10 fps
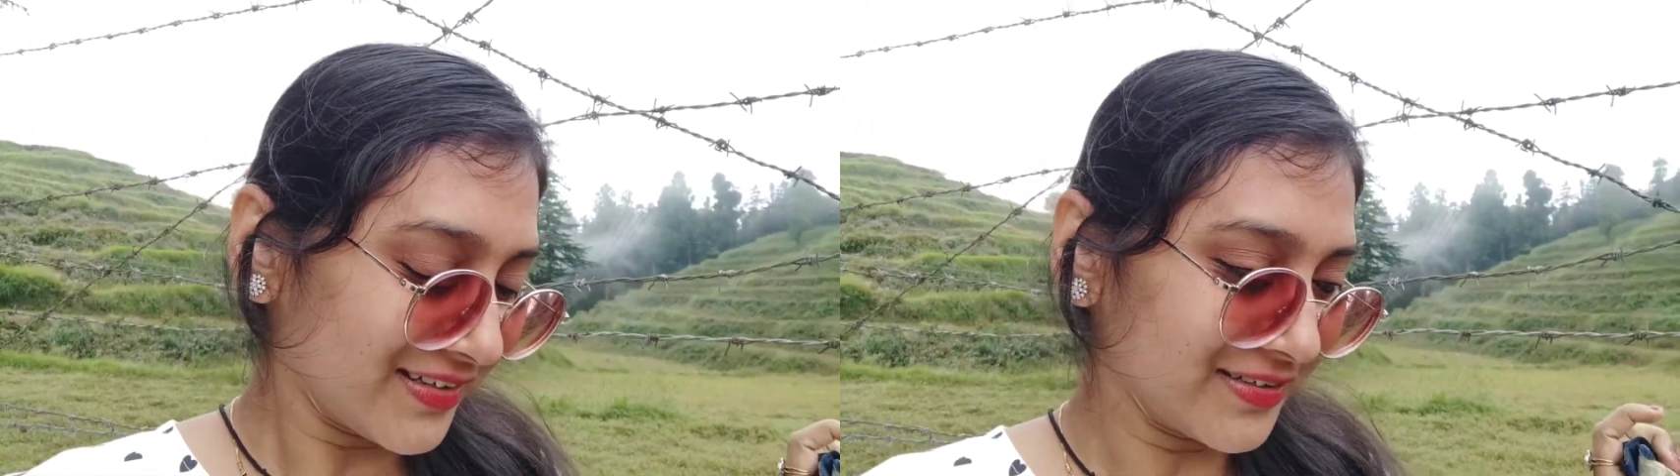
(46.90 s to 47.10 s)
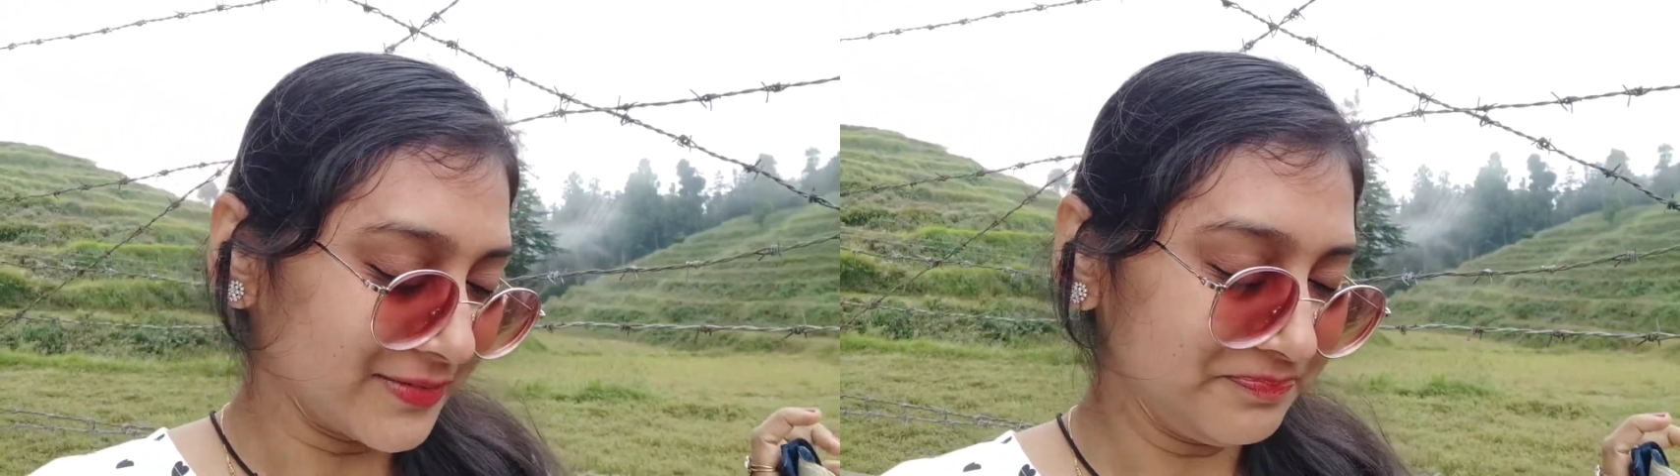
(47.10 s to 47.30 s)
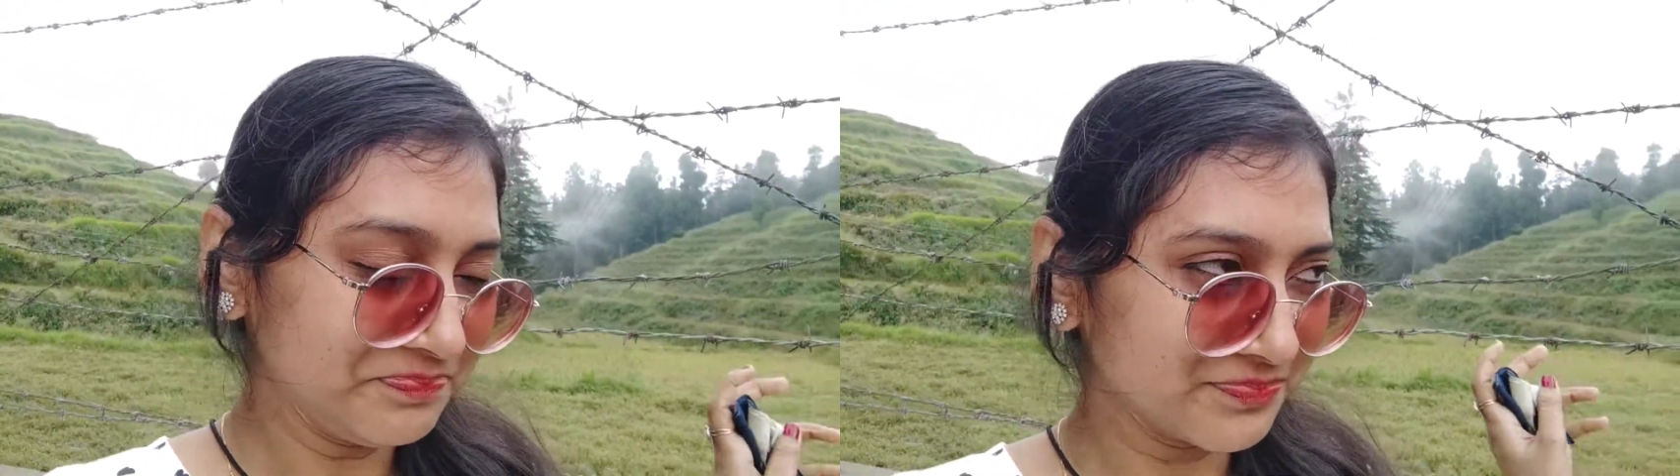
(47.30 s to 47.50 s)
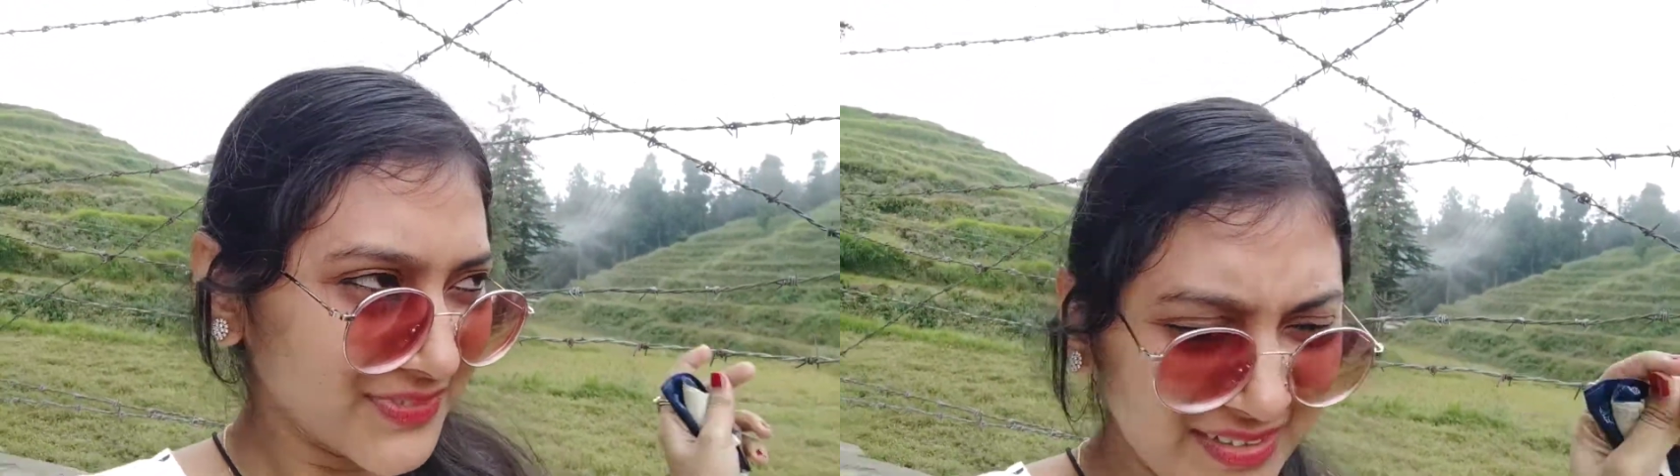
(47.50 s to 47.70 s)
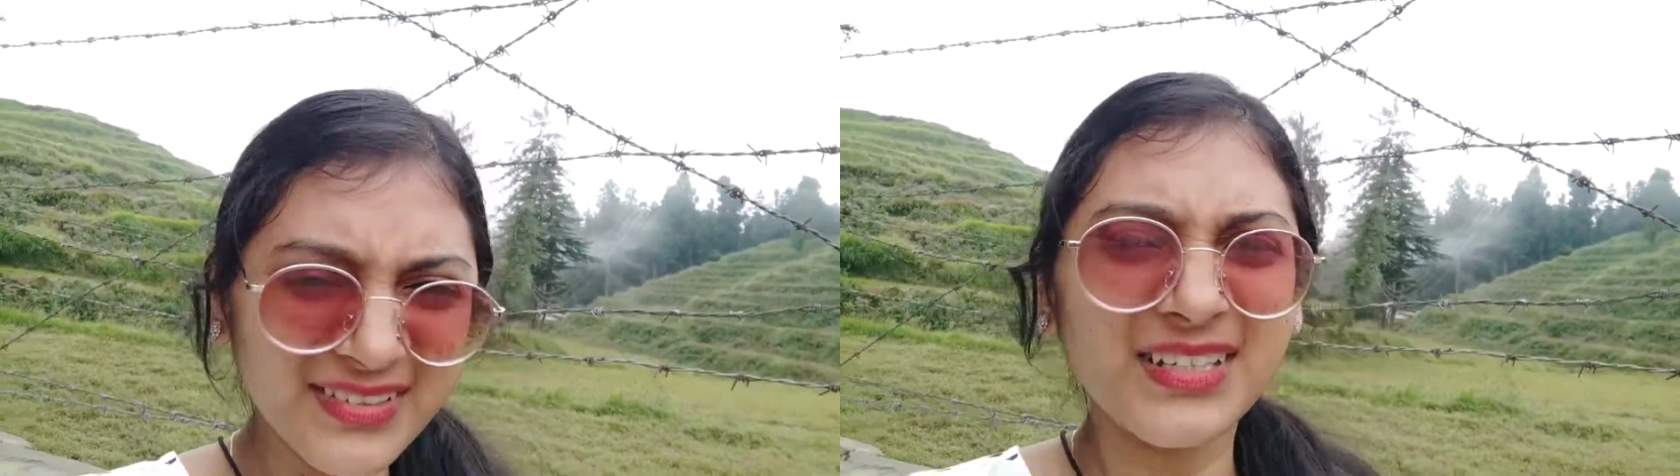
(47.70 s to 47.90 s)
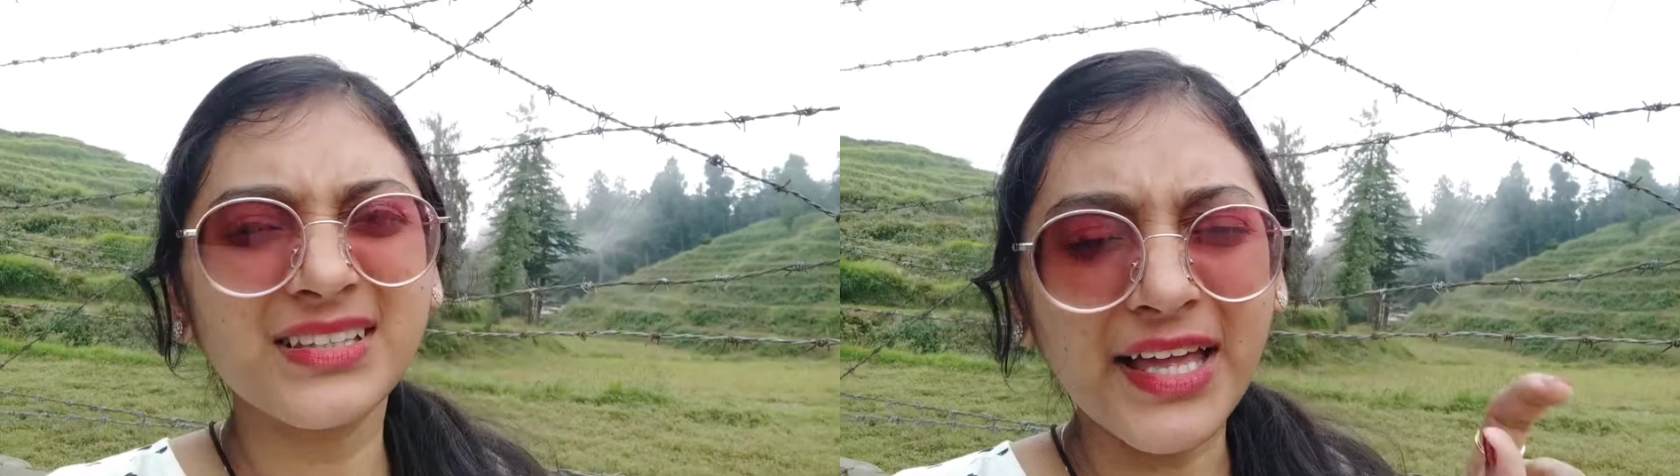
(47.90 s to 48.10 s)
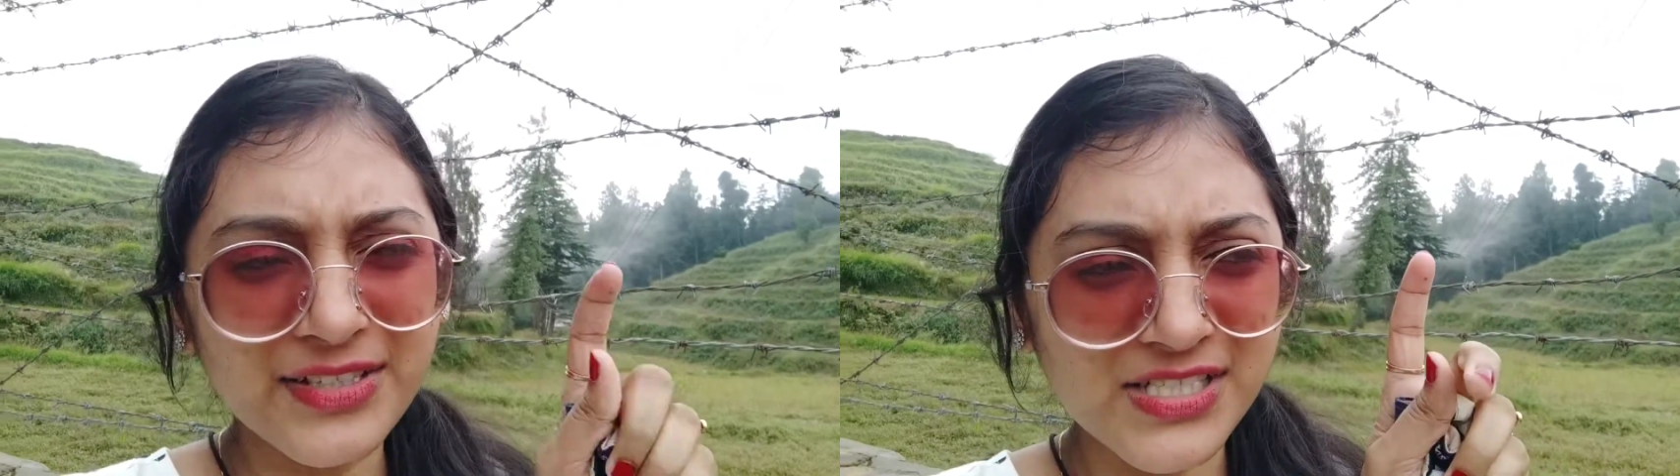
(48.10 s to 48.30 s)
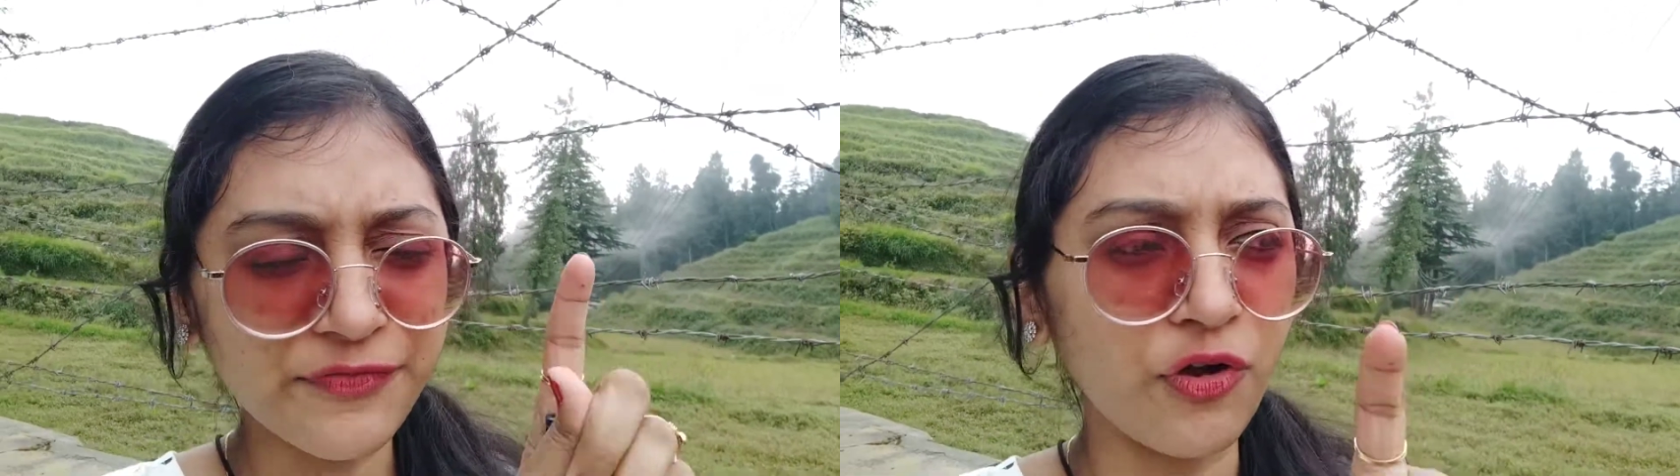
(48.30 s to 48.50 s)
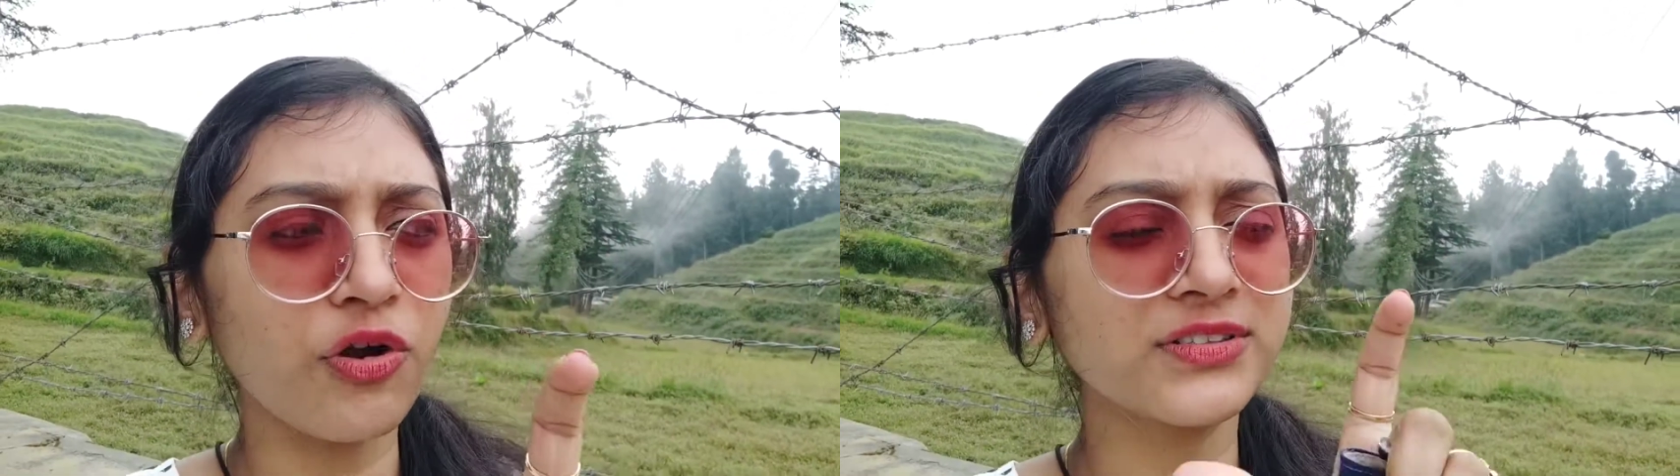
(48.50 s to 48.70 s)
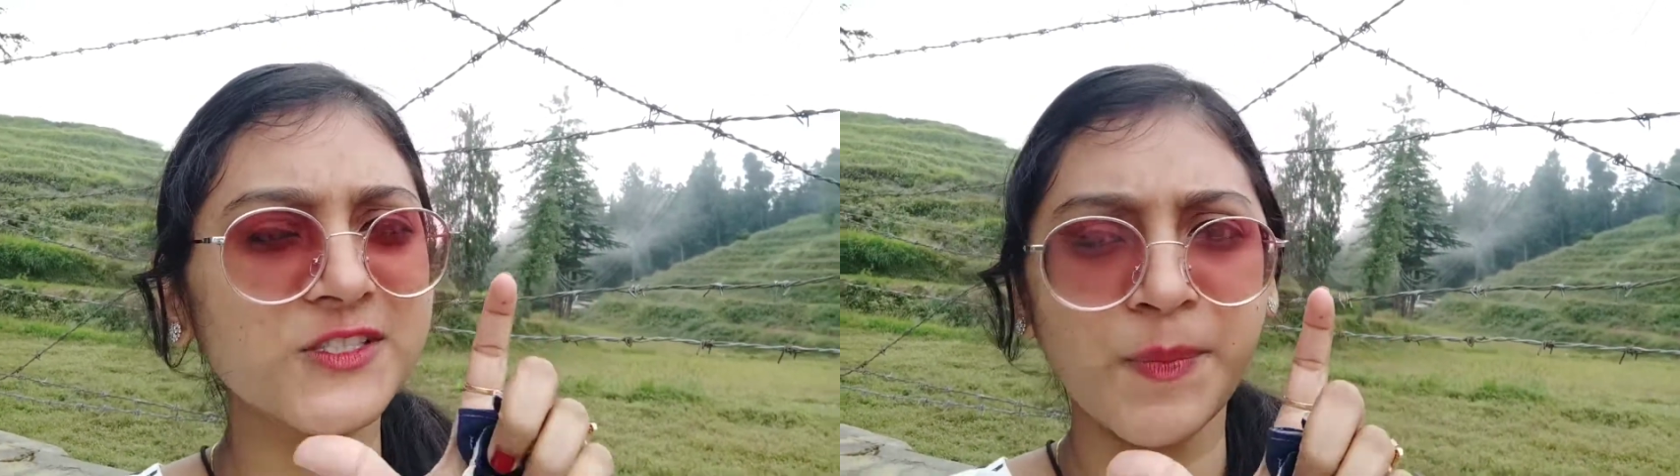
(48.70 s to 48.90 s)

um, uh, I just forgot the